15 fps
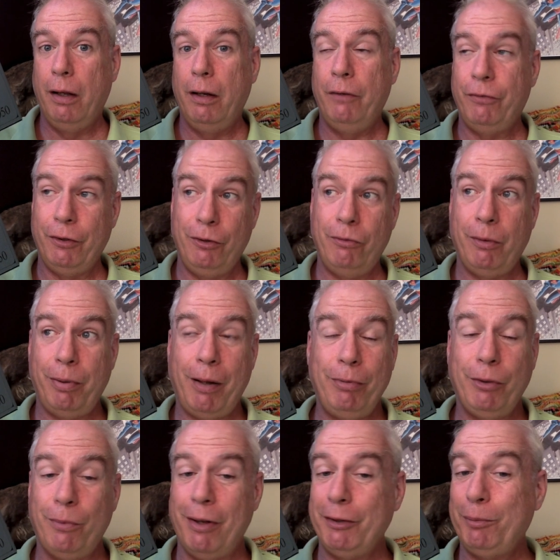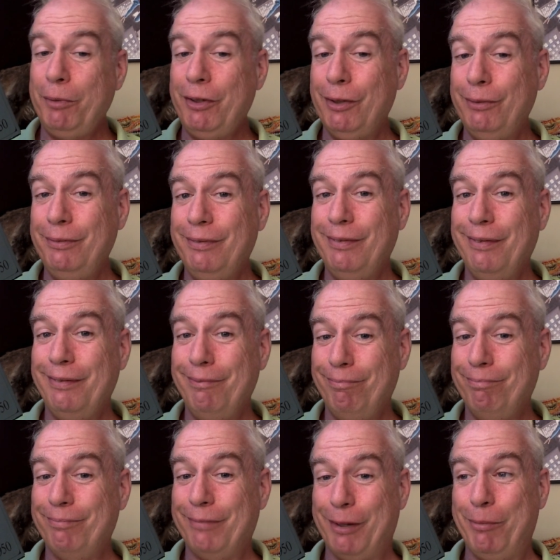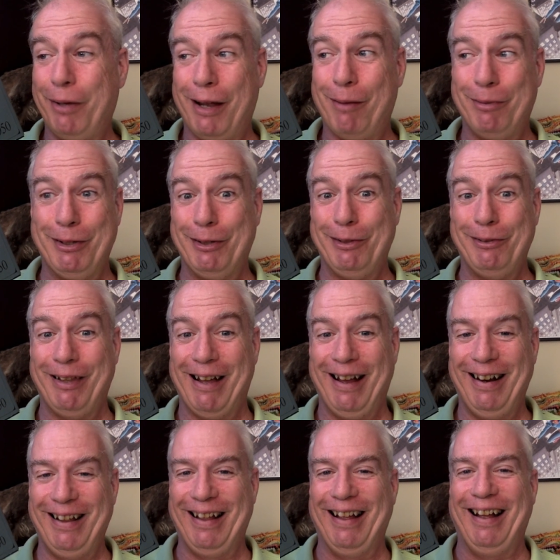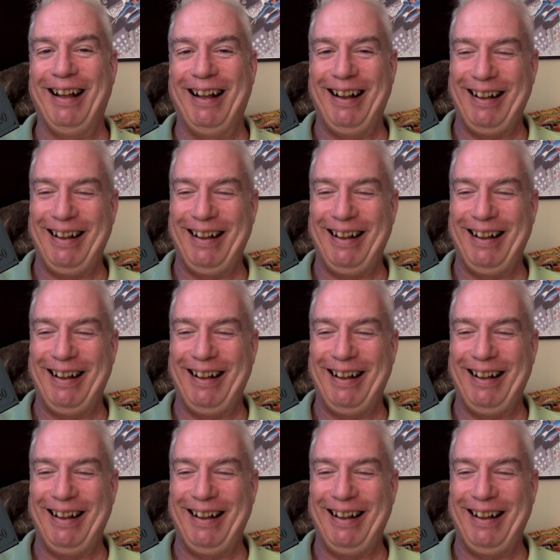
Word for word: if the New Republic wants me to, I'd be happy to do that.